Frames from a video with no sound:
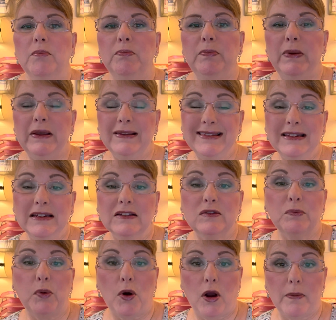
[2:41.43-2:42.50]
business
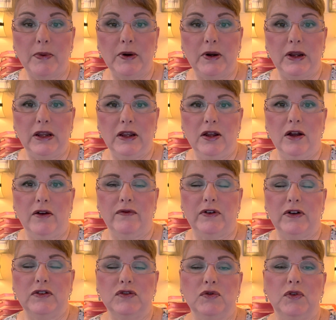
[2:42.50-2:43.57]
property
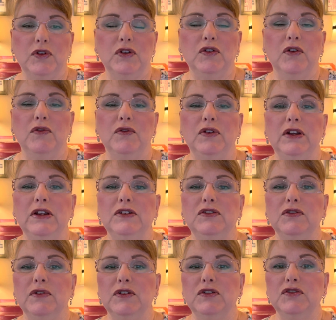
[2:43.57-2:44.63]
coverage or you don't need
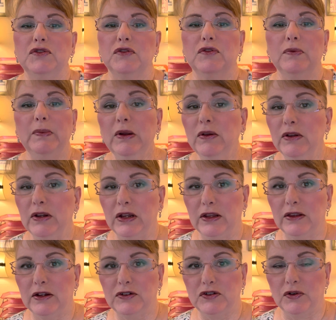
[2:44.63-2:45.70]
to insure the building
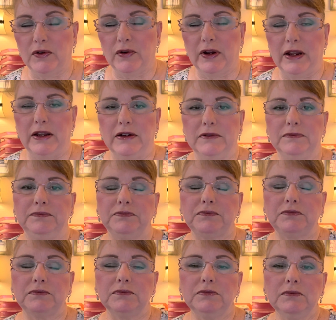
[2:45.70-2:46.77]
that you're in.
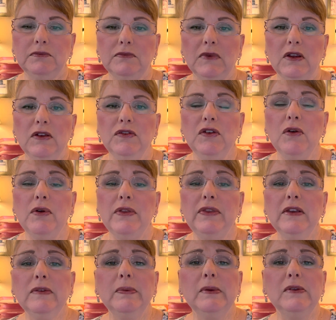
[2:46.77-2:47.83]
So in
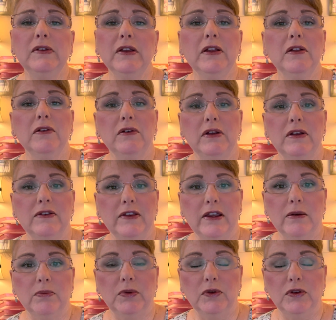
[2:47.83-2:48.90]
this particular
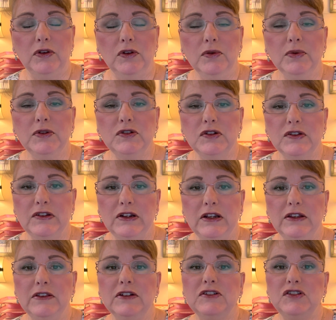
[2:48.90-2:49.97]
example, you would just
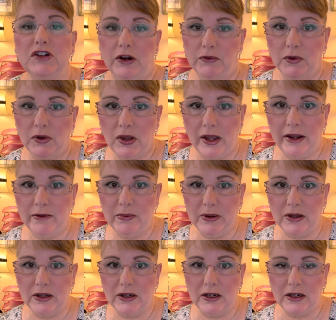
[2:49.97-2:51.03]
need the general
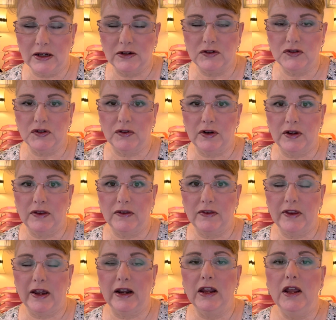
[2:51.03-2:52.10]
liability insurance
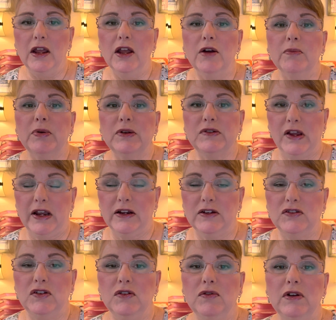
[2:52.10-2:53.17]
that
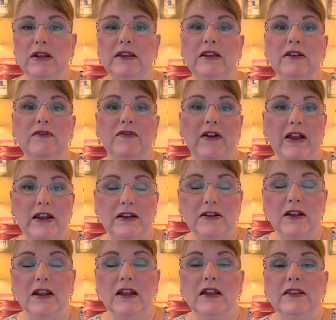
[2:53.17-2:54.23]
protects you in the event
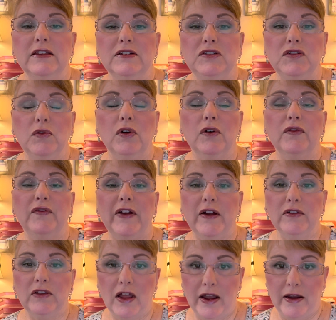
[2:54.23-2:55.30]
that you are
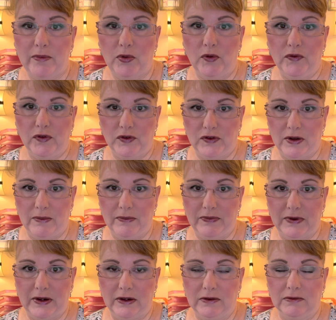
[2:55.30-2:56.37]
found liable for
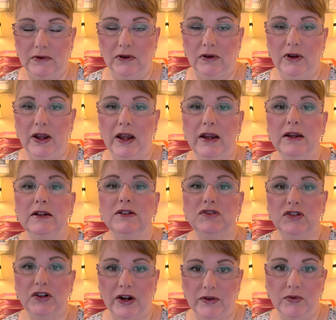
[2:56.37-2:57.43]
something, okay?
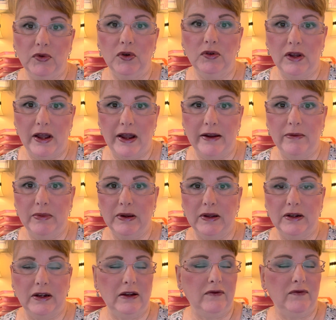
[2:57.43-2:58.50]
General
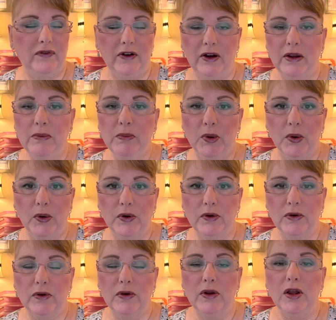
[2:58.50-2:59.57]
liability, very
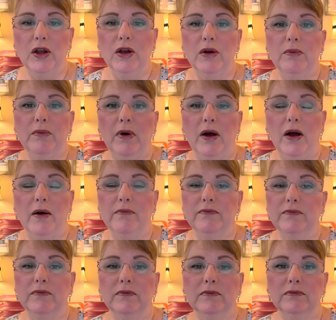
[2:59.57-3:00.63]
important.
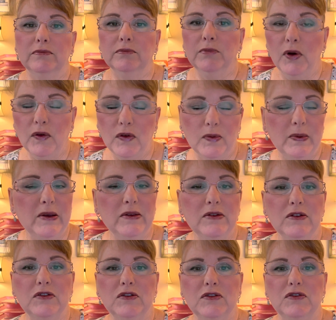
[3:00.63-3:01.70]
Um, most
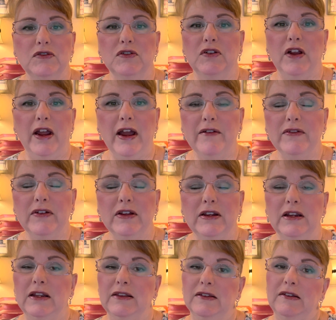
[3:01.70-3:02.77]
businesses should have it
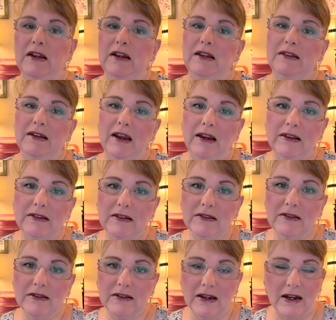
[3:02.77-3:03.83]
in the state of
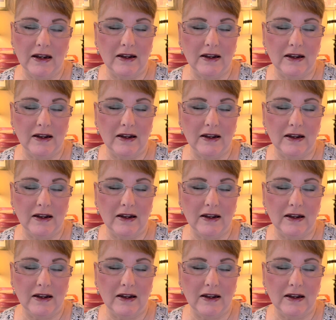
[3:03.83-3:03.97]
Texas. It